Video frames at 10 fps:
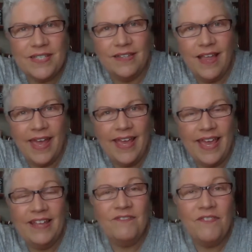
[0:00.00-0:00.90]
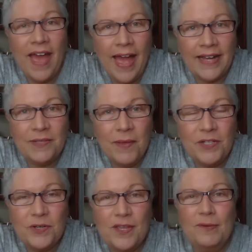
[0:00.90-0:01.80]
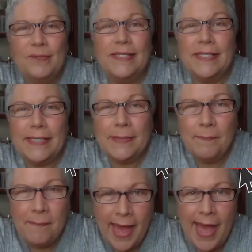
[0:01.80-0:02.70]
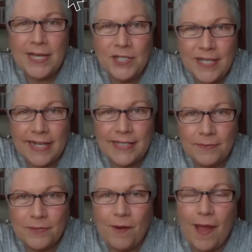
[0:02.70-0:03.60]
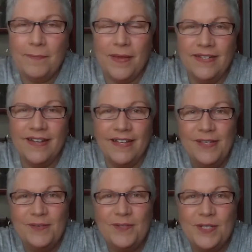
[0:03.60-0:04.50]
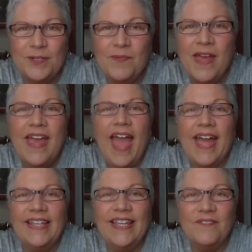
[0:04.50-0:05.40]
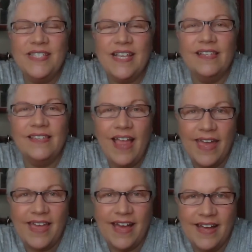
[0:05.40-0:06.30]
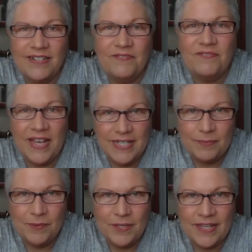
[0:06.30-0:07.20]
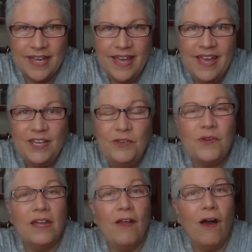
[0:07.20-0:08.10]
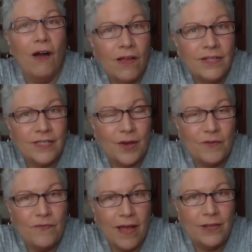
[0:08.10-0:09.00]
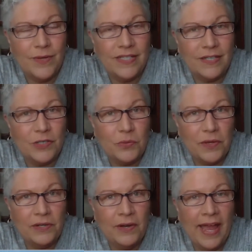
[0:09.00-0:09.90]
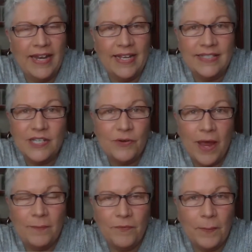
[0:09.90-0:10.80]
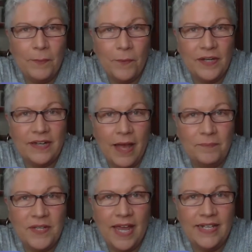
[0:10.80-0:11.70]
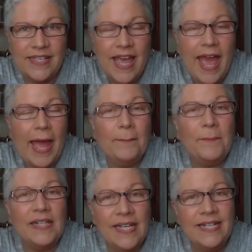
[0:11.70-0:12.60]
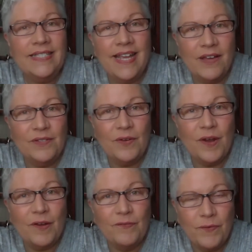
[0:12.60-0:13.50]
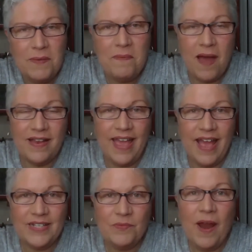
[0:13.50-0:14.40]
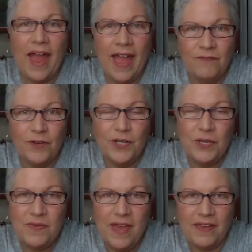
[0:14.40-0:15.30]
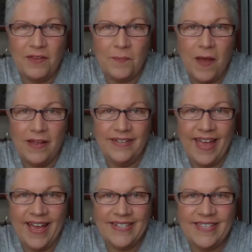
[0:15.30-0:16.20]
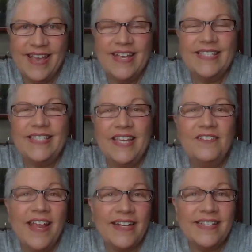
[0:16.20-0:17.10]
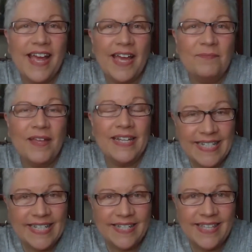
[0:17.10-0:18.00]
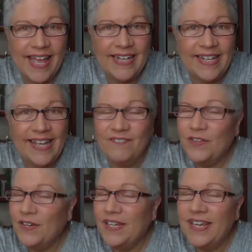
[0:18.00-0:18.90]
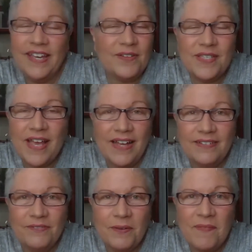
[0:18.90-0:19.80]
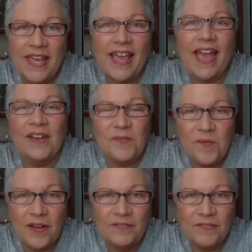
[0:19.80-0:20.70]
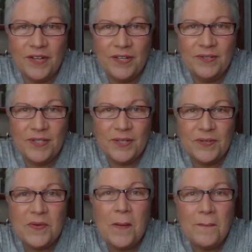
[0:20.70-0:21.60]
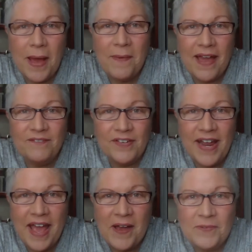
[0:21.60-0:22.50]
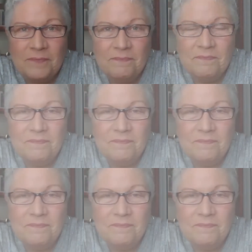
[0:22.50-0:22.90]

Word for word: give us a like. In fact, make sure that you smash that subscribe button on YouTube and give us a like on Facebook. You can also follow us on Twitter and Instagram for important updates. And please download our free podcast wherever you get your podcasts. See you next time. Until then, give your kiddos a hug from me and one for you too. Bye-bye for now.